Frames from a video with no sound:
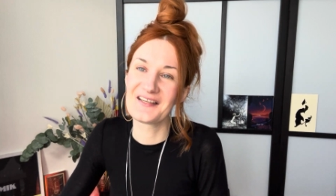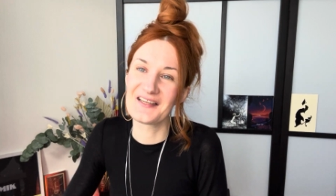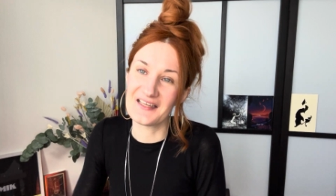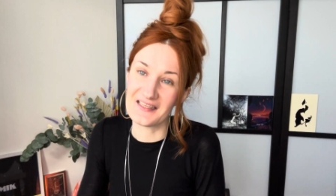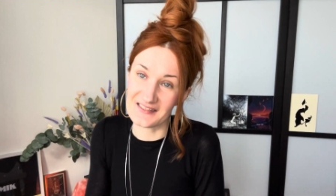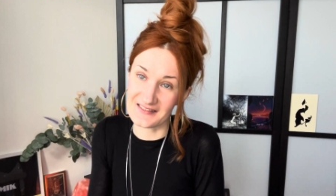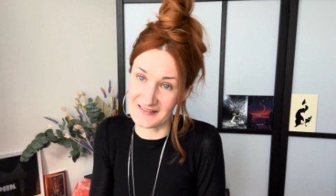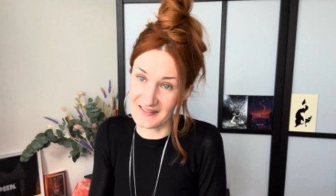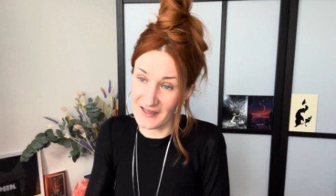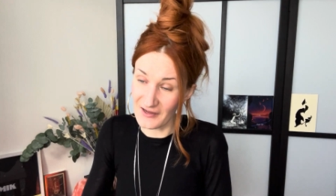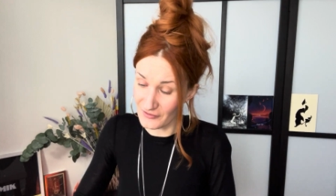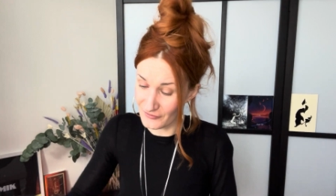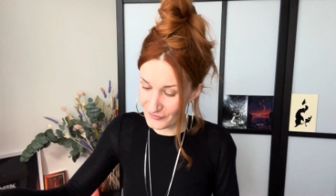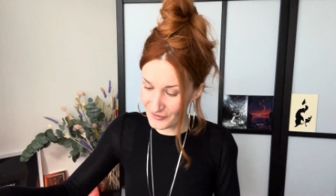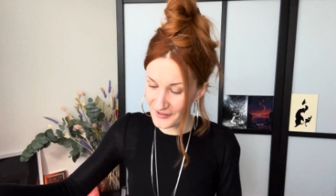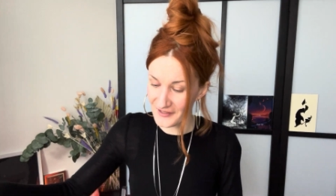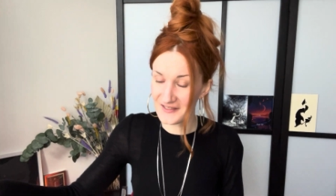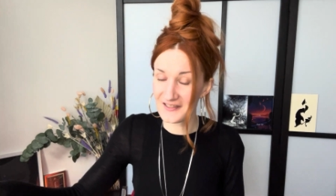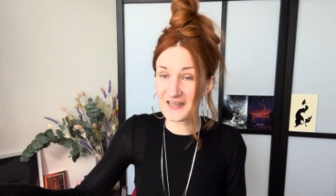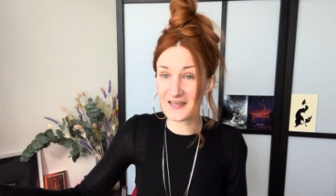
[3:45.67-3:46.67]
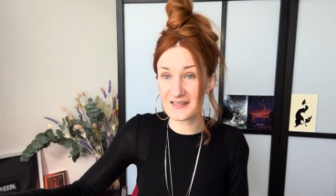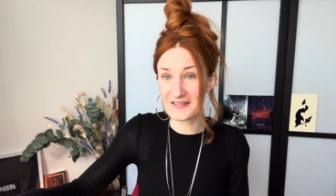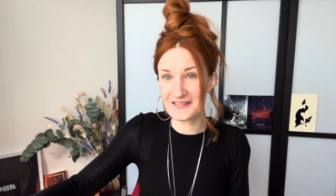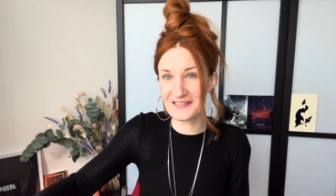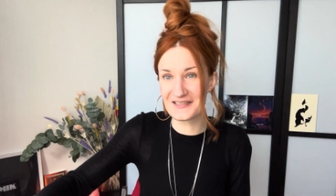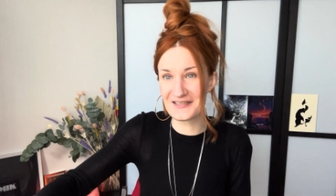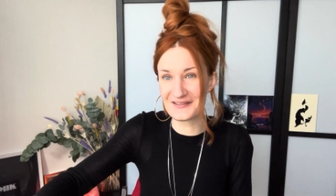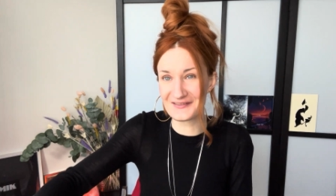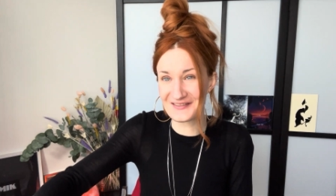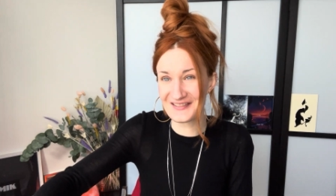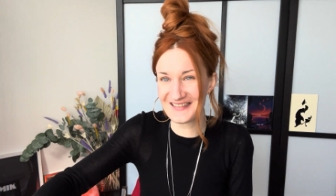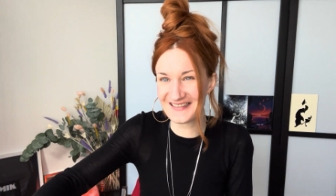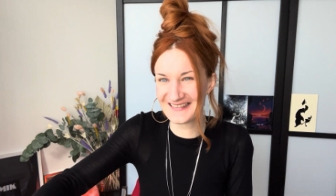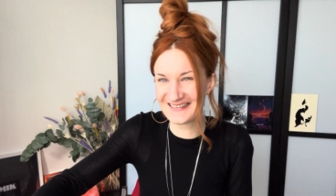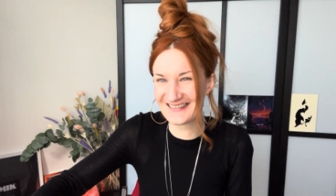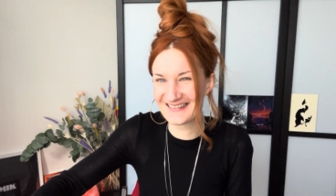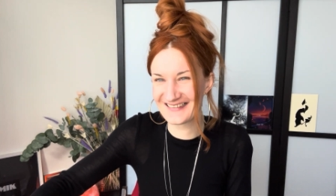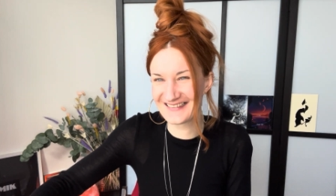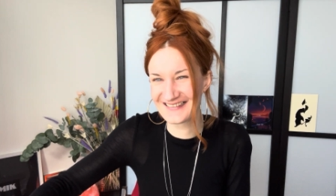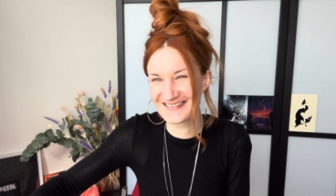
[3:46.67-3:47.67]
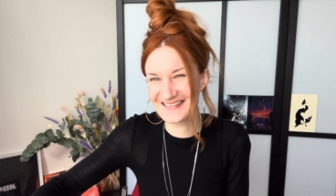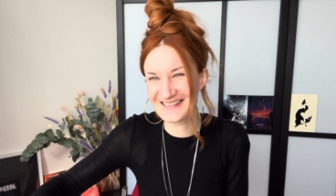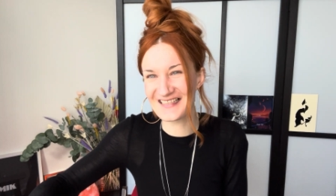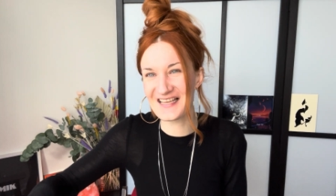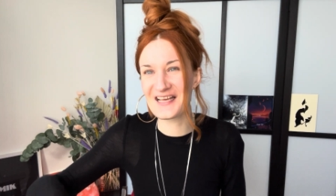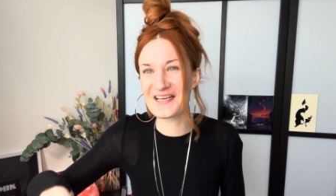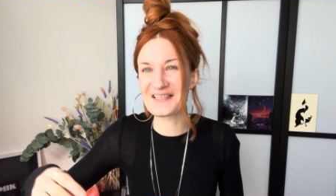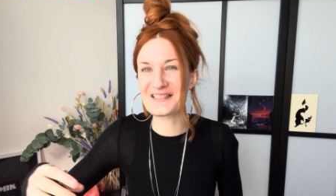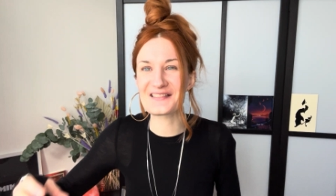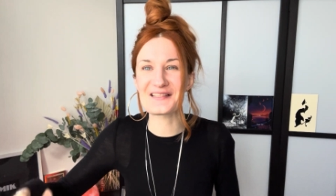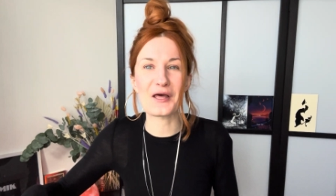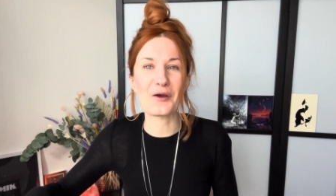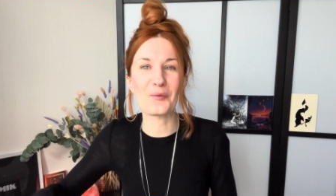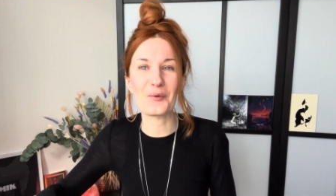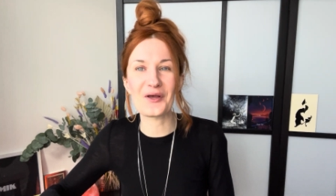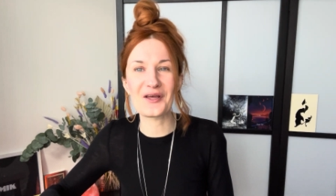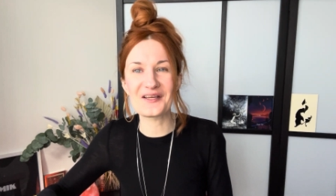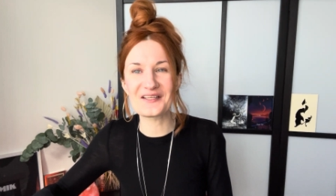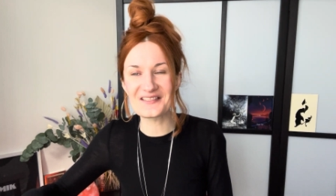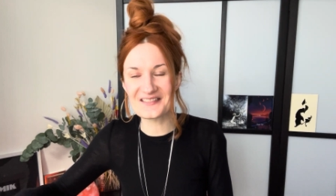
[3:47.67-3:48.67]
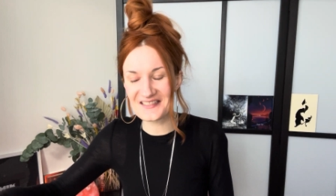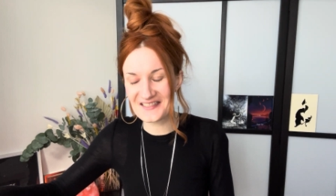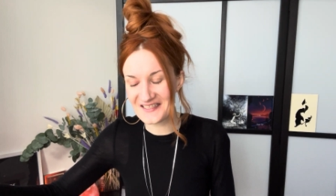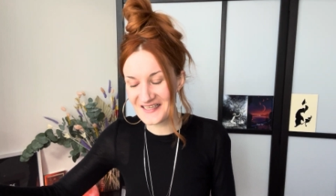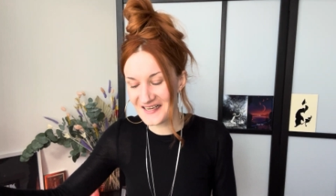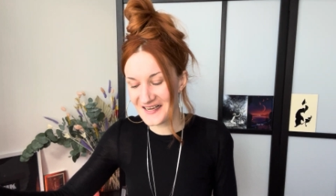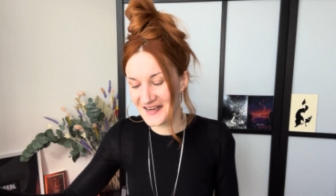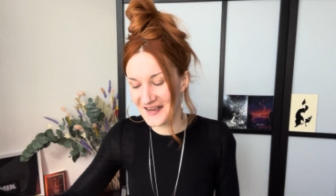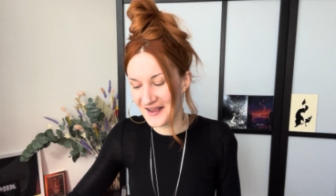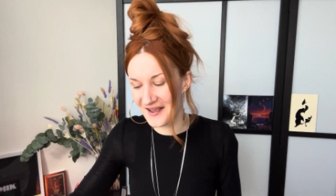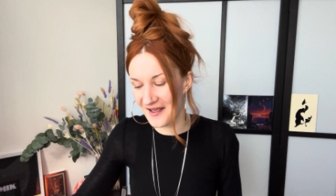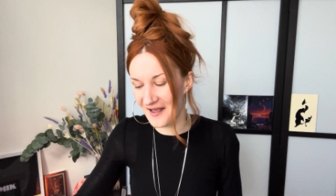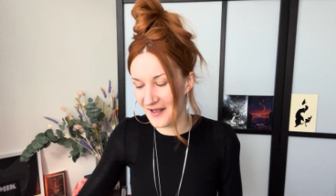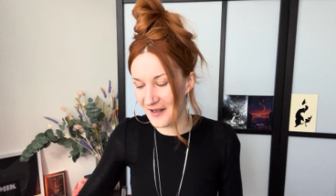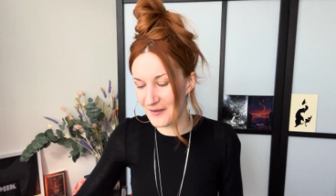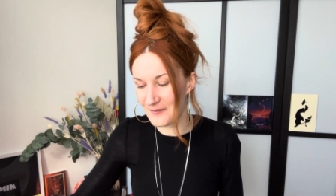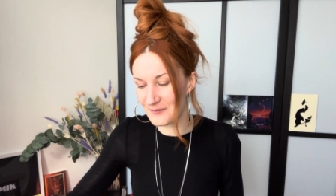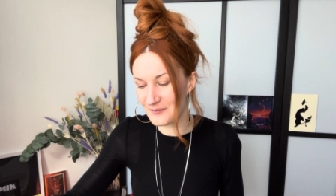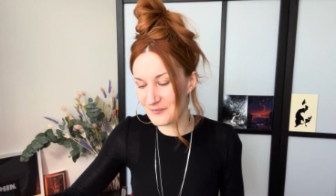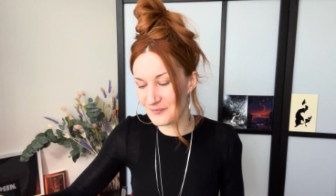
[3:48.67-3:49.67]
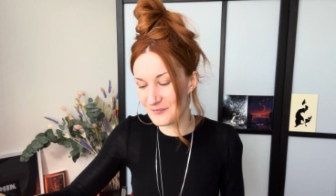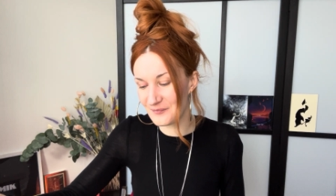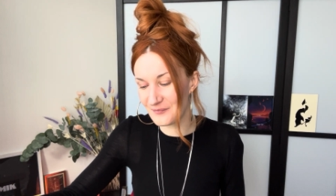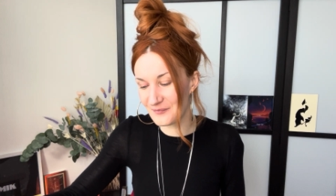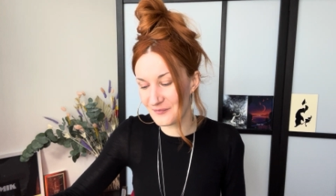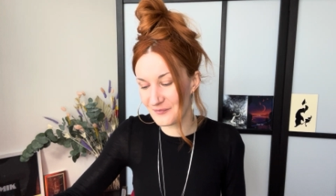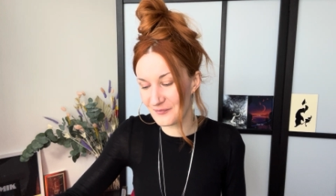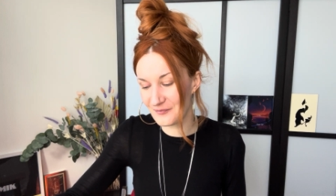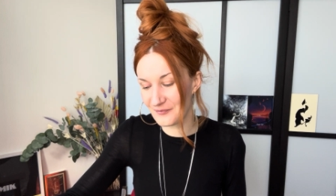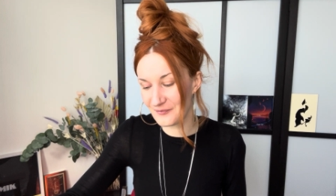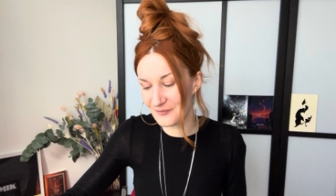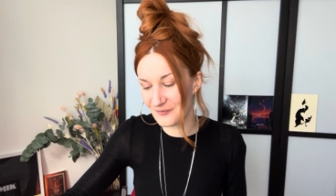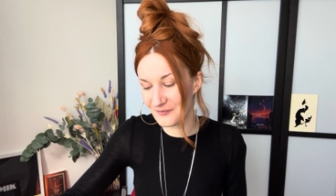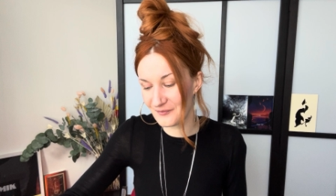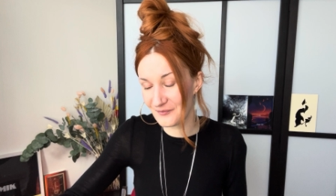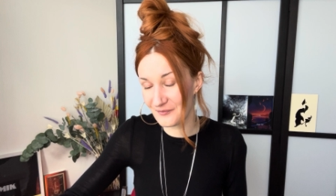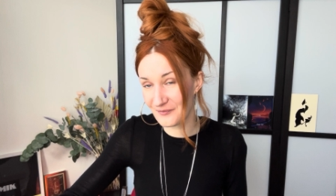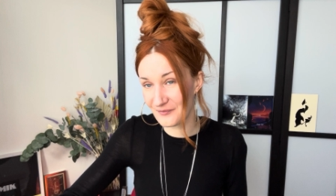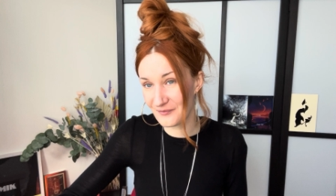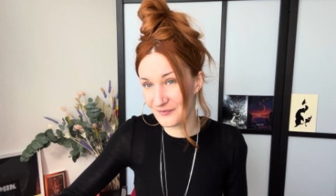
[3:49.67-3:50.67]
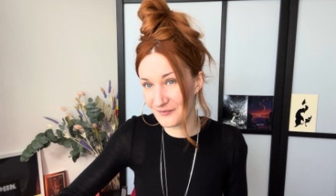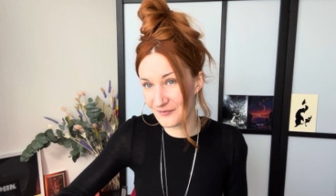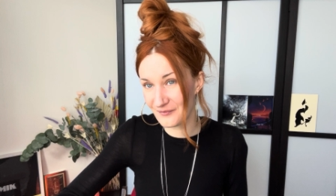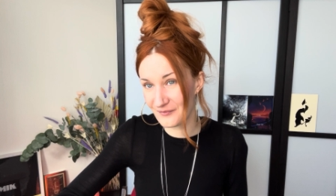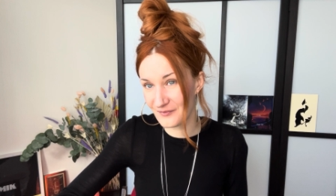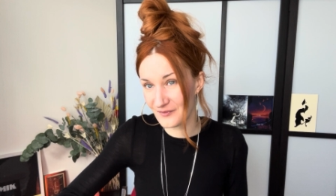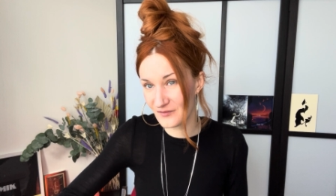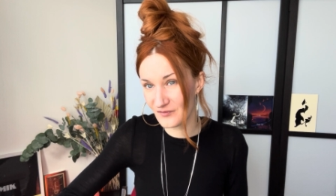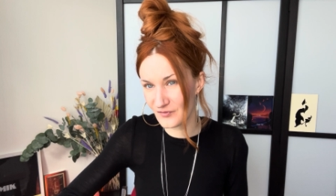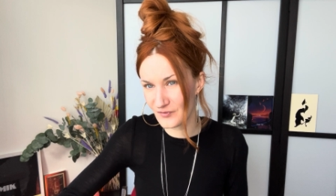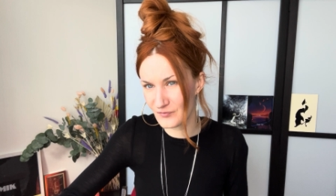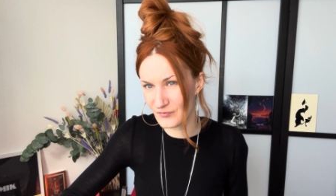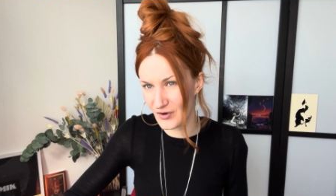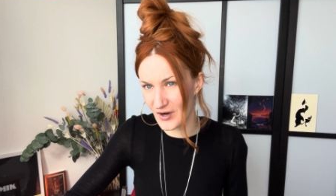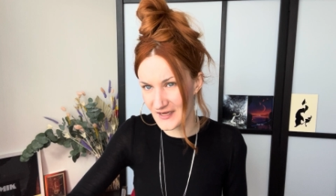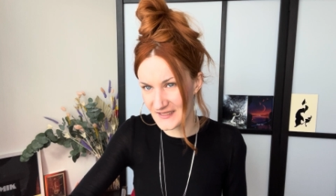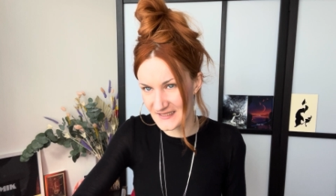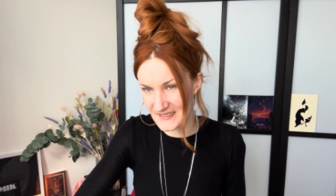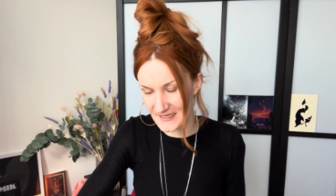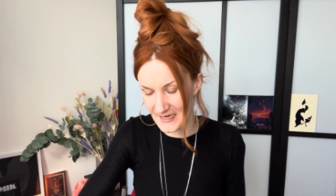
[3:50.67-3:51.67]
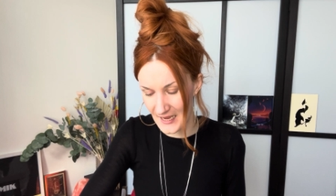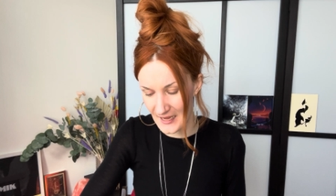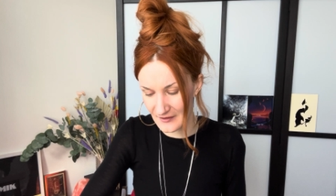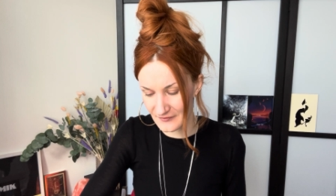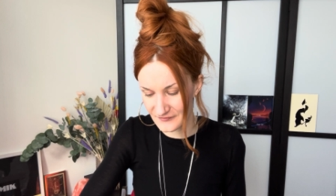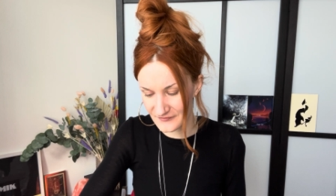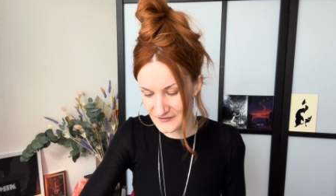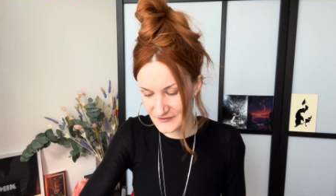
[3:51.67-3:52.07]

Is that right? Yes. It's that word. From right to left.